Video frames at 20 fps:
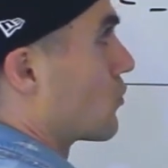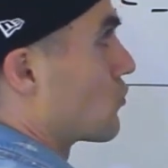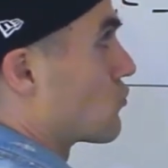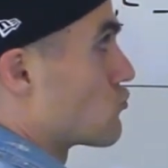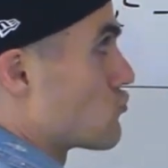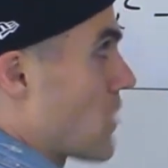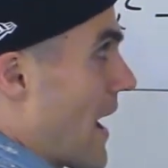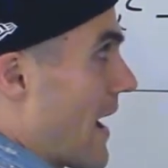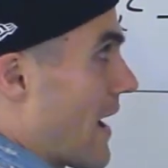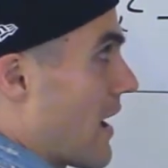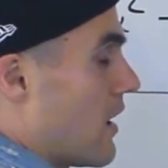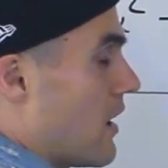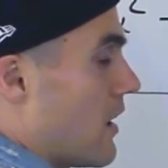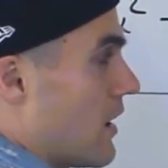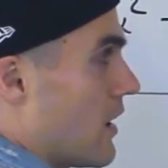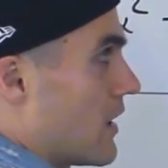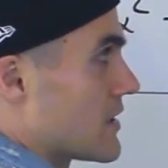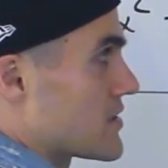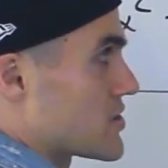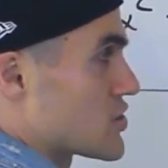
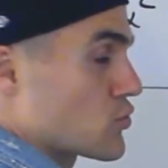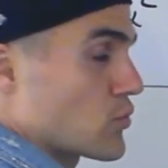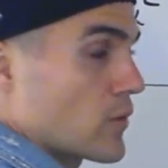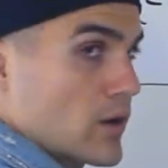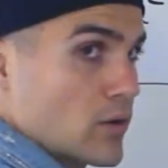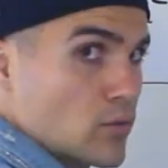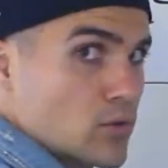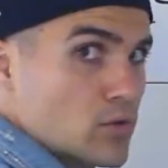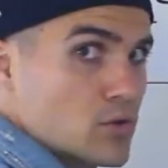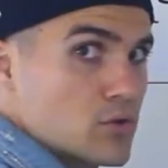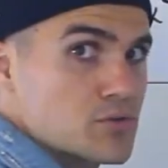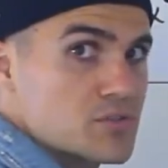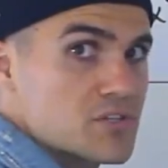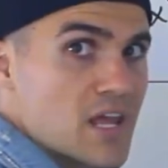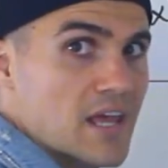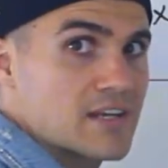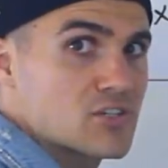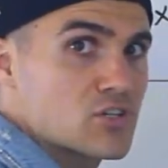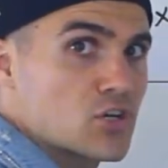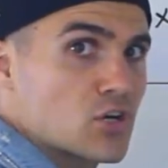uh, square roots
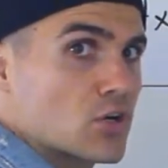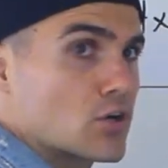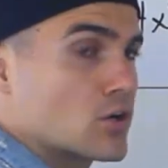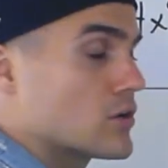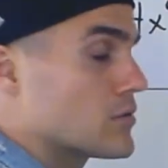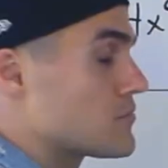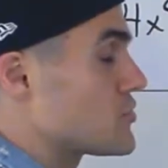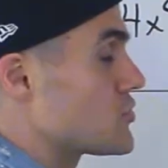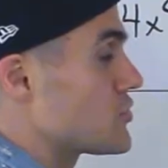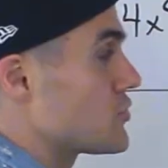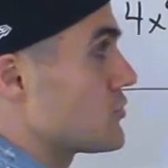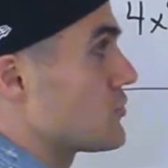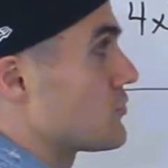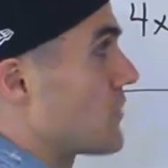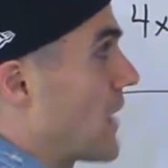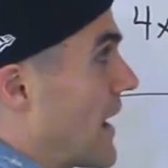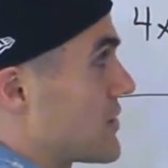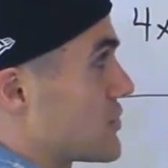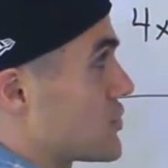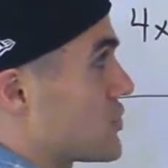and turn them to
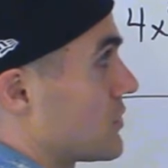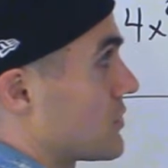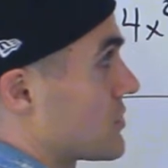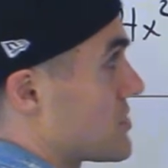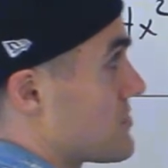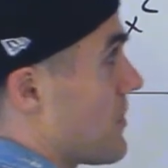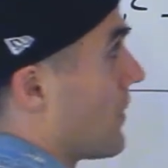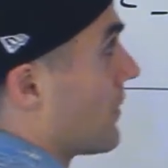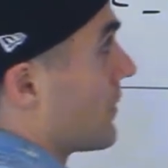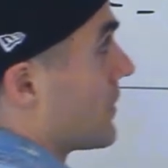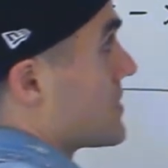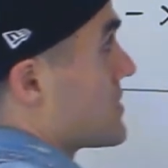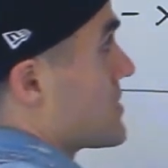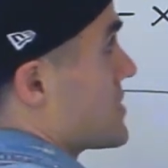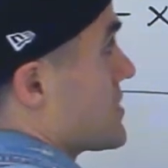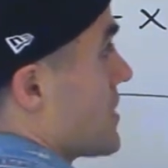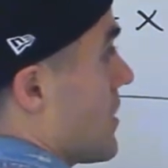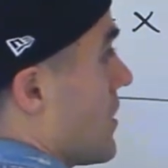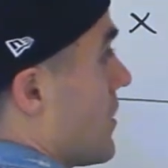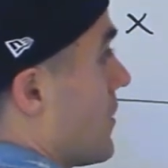rational exponents.
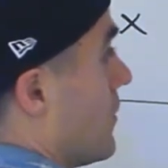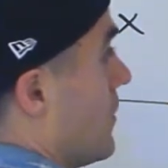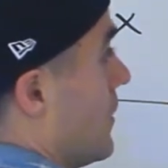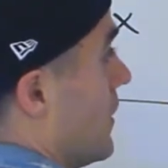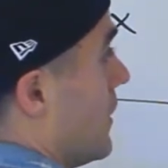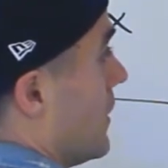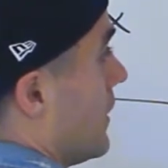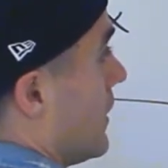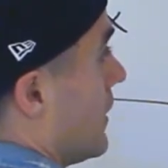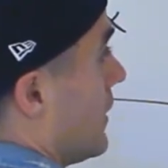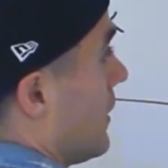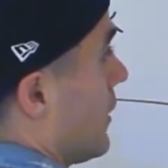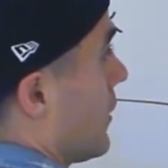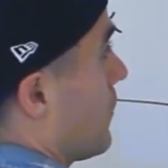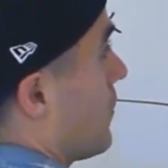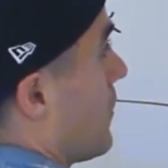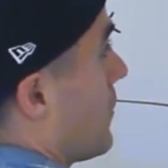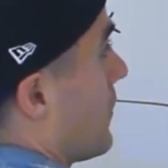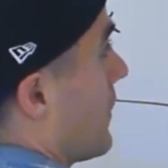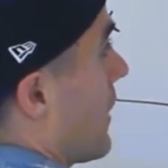So
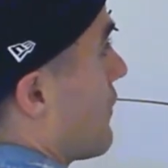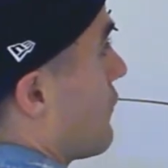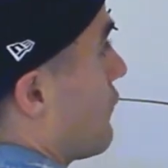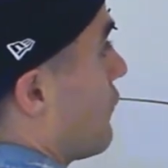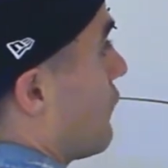here we would have